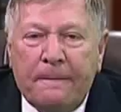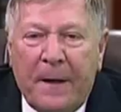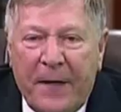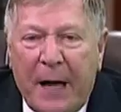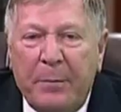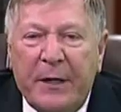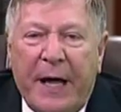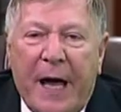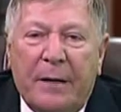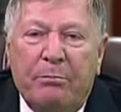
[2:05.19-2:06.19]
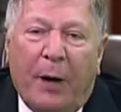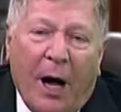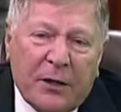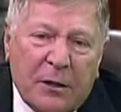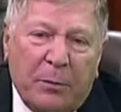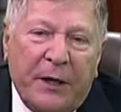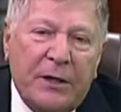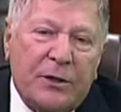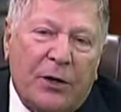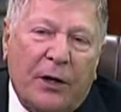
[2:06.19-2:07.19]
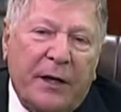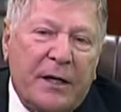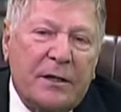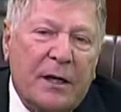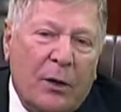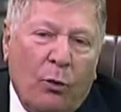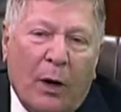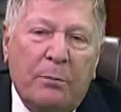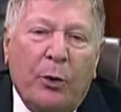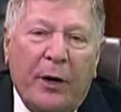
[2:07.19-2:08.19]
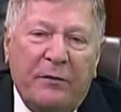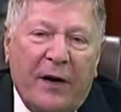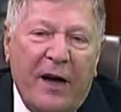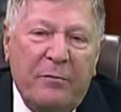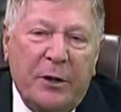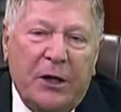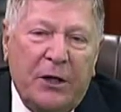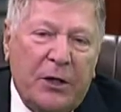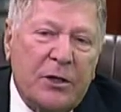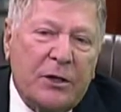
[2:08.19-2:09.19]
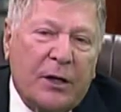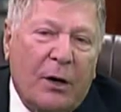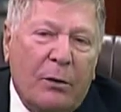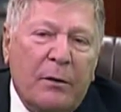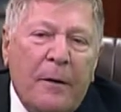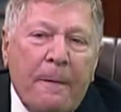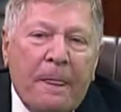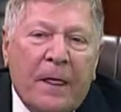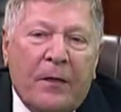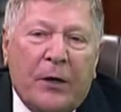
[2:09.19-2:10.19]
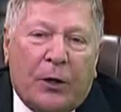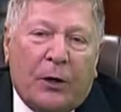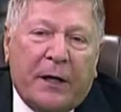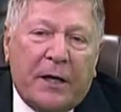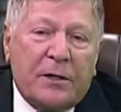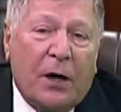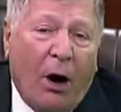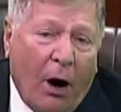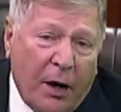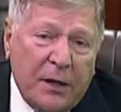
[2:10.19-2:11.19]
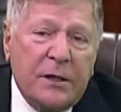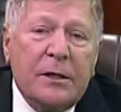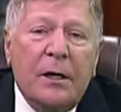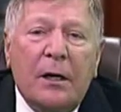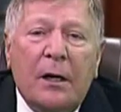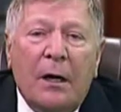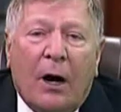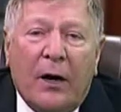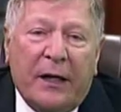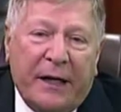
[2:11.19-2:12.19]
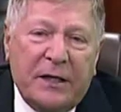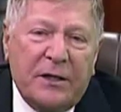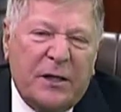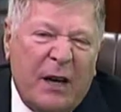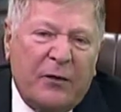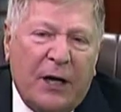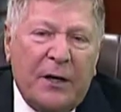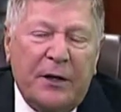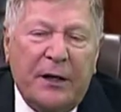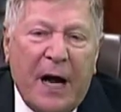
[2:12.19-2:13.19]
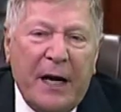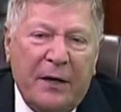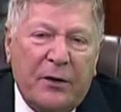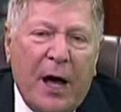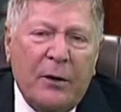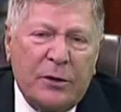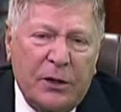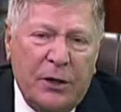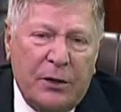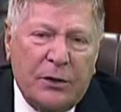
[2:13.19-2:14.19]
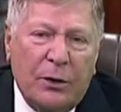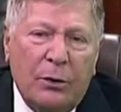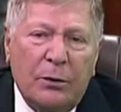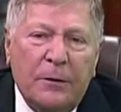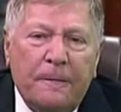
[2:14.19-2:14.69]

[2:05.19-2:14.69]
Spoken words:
and that began possibly as early as 1.5 million years ago. The earliest hearths are at least 790,000 years old.